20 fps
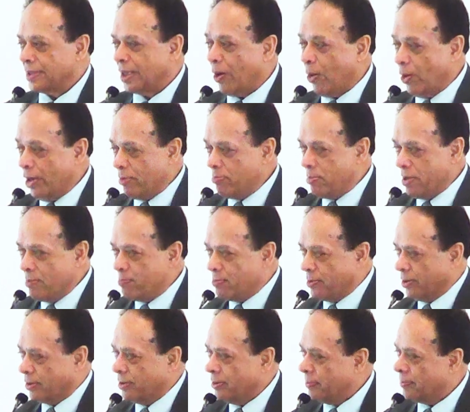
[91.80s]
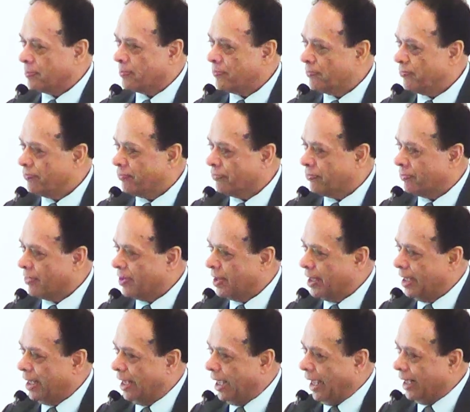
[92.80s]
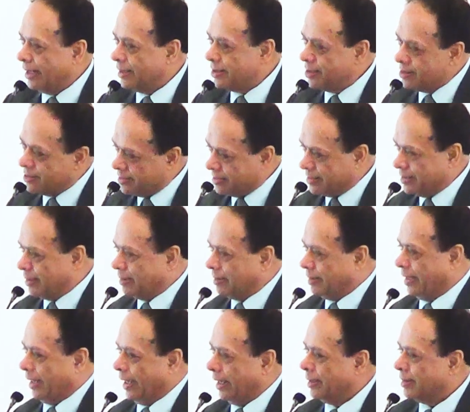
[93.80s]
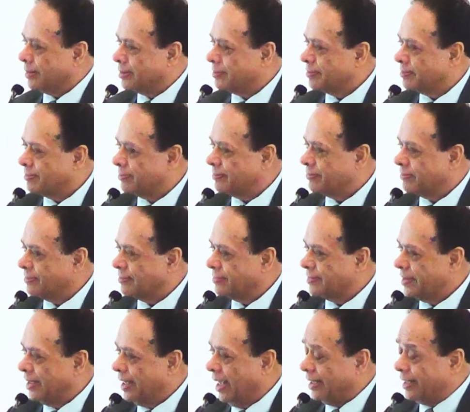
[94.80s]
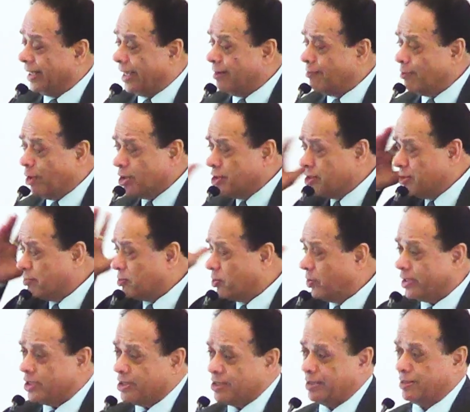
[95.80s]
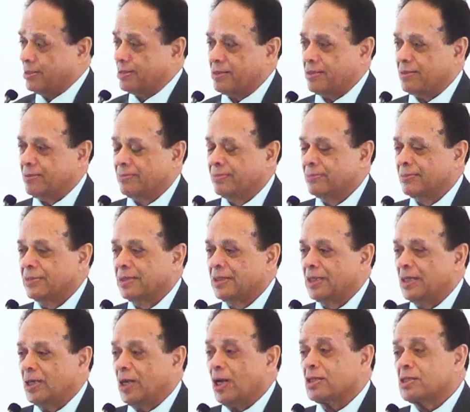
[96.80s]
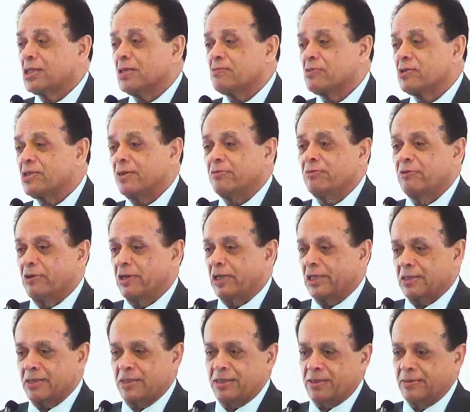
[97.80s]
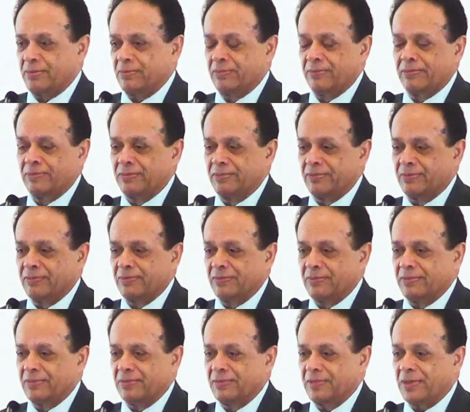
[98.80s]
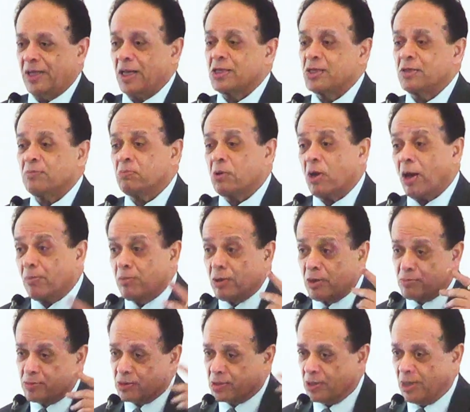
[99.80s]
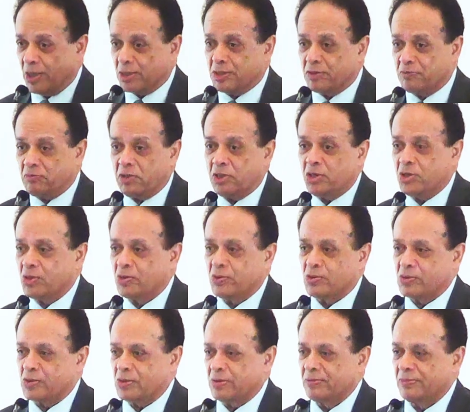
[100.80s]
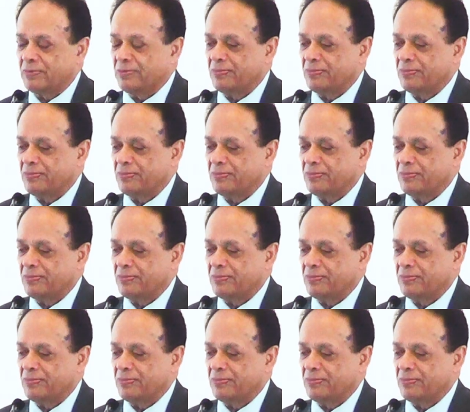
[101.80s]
holy people and just sit there. There are lots of questions, lots of sufferings, lots of problems, lots of issues.